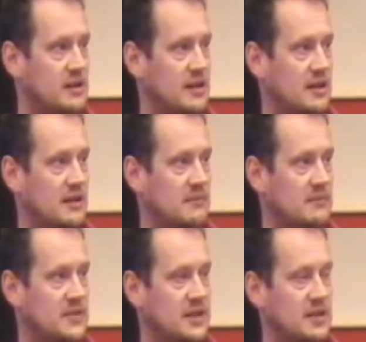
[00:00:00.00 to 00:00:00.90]

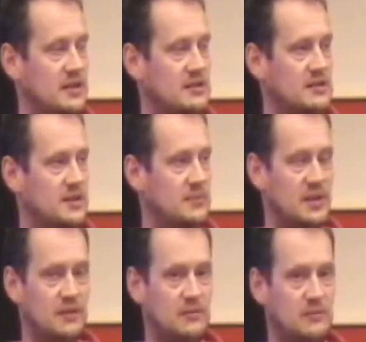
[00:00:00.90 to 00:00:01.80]
the
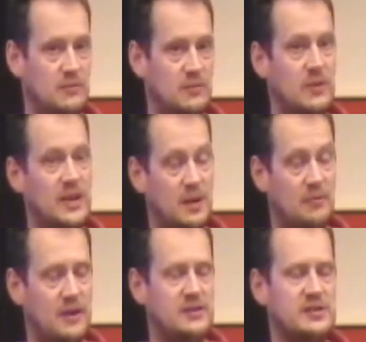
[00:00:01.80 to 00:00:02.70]
CPU, the
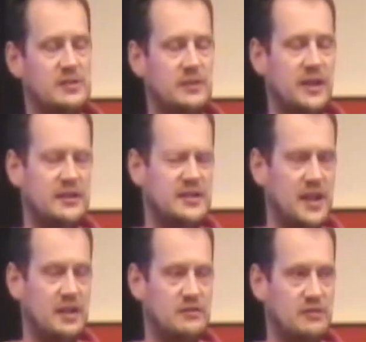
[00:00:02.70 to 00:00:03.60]
operating system, will then
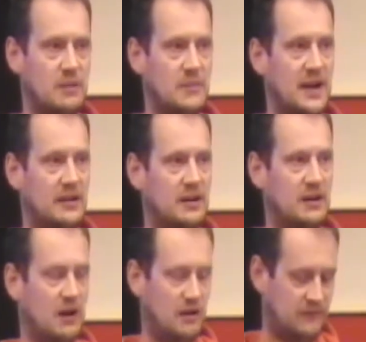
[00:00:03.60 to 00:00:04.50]
take control back
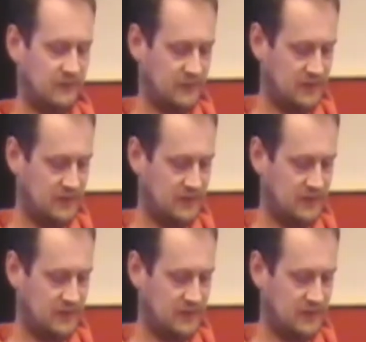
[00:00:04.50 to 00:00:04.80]
off